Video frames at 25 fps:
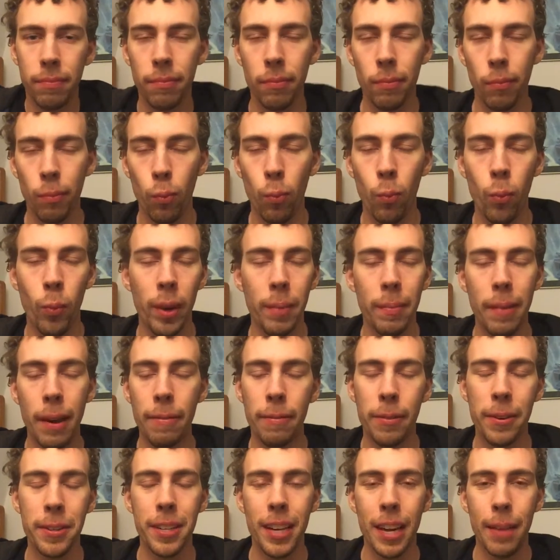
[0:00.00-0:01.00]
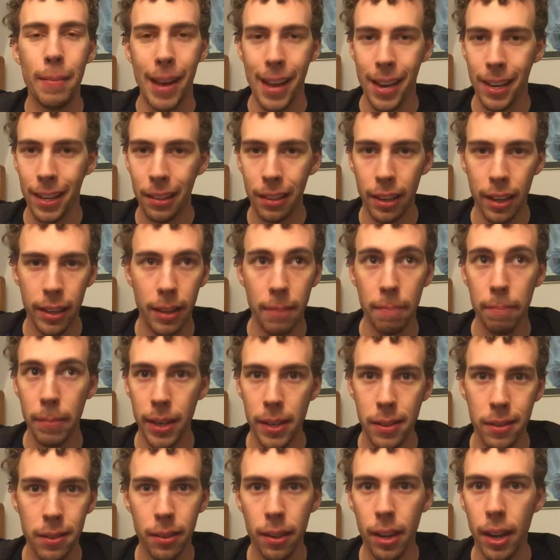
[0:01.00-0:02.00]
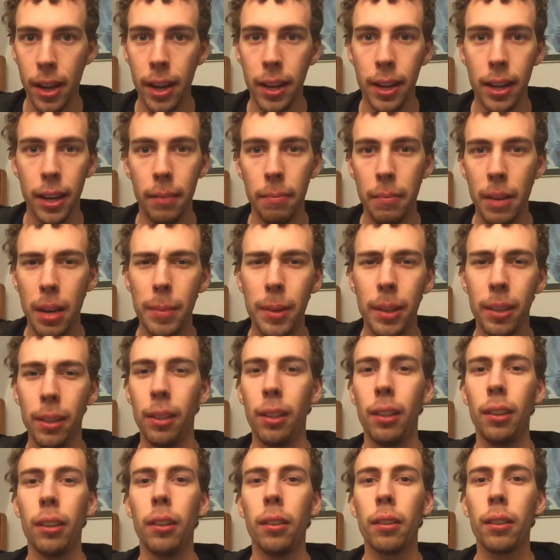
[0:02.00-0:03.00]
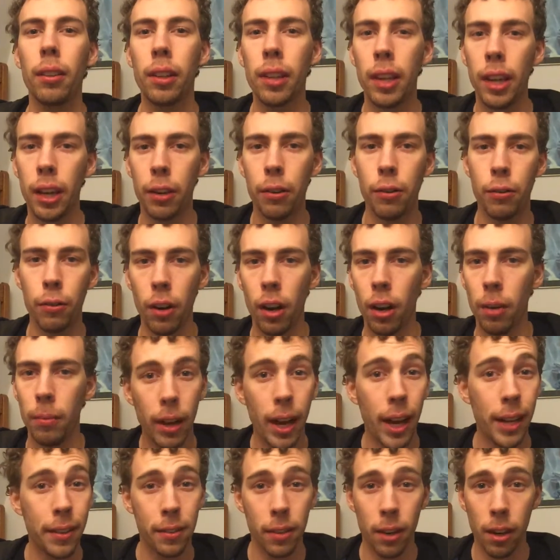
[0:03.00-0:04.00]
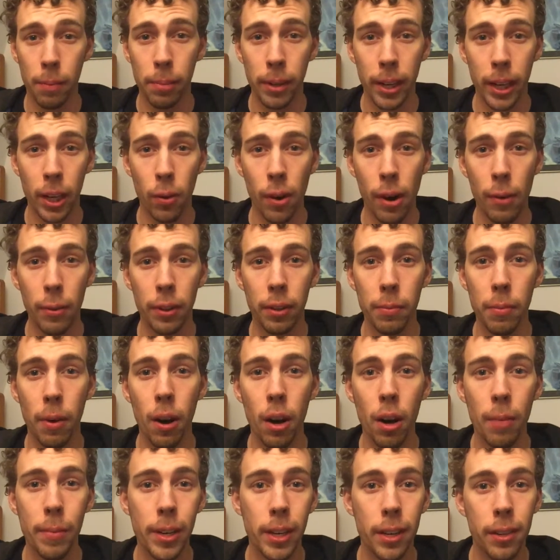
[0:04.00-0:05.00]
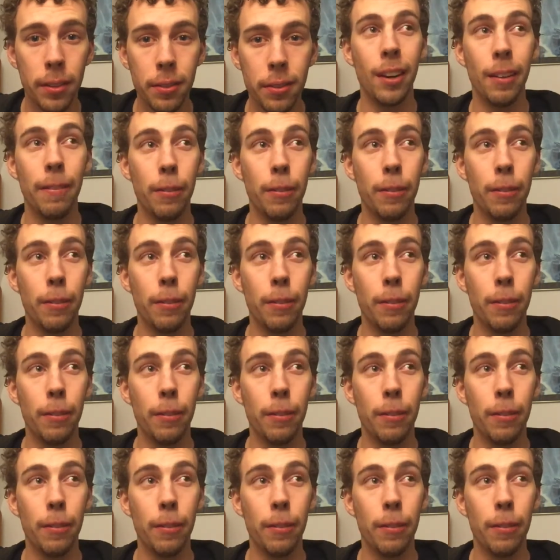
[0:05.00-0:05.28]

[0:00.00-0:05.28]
in my free time added like a bass line and maybe a little kick drum and started playing around with some harmonies.